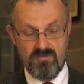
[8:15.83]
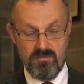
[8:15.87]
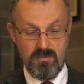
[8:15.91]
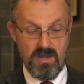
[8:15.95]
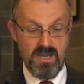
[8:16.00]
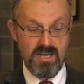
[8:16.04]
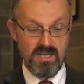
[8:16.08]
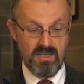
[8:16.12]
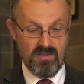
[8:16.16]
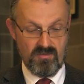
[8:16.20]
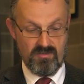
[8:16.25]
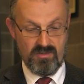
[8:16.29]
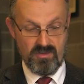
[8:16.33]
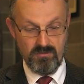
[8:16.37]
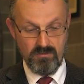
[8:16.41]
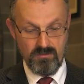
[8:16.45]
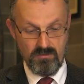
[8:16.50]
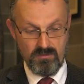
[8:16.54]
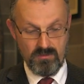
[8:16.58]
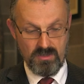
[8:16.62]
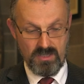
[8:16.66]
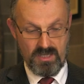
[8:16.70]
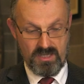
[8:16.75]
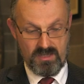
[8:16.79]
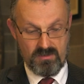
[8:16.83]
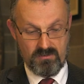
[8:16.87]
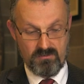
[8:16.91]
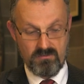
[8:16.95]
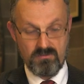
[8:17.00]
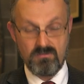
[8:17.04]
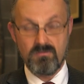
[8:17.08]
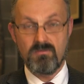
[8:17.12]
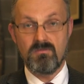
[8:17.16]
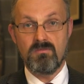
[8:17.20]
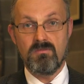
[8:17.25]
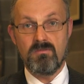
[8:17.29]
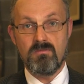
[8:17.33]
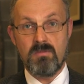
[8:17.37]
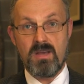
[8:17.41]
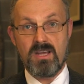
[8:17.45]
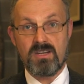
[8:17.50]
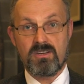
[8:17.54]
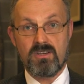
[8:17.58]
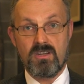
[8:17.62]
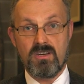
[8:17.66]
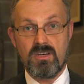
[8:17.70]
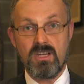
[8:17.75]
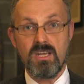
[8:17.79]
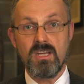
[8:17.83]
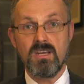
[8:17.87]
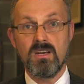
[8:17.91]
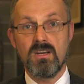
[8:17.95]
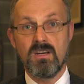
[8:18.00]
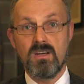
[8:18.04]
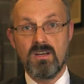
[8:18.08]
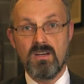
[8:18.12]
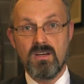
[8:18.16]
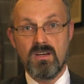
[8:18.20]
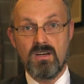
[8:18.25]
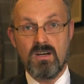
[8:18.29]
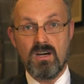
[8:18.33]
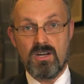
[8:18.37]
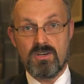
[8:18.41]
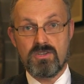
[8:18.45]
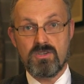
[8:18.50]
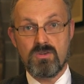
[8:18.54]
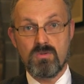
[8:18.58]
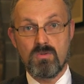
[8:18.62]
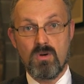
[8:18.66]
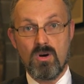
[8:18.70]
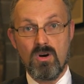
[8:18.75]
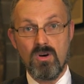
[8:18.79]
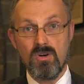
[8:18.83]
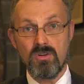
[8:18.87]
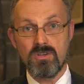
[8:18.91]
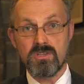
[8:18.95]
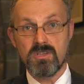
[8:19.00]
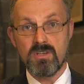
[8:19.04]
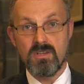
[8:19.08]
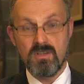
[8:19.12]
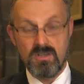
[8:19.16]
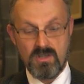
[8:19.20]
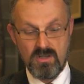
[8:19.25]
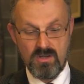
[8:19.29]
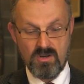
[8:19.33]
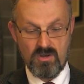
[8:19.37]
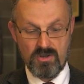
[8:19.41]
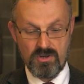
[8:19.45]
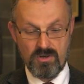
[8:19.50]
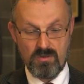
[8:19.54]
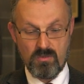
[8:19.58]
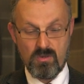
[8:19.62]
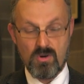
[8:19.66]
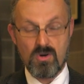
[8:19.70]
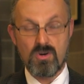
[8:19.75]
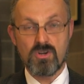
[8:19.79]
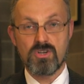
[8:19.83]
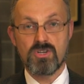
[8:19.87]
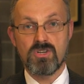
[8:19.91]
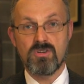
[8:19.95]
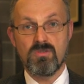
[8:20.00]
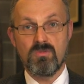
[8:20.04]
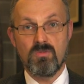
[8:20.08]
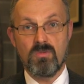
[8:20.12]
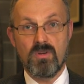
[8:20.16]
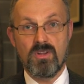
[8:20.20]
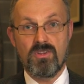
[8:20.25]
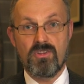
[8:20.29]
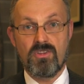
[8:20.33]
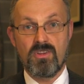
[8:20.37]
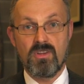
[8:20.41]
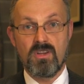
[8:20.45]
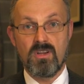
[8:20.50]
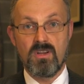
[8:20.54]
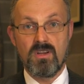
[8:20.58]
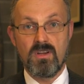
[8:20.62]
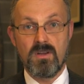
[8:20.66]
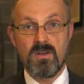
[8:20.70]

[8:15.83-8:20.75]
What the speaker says: Many of them, like Mercury, are too hot or awash with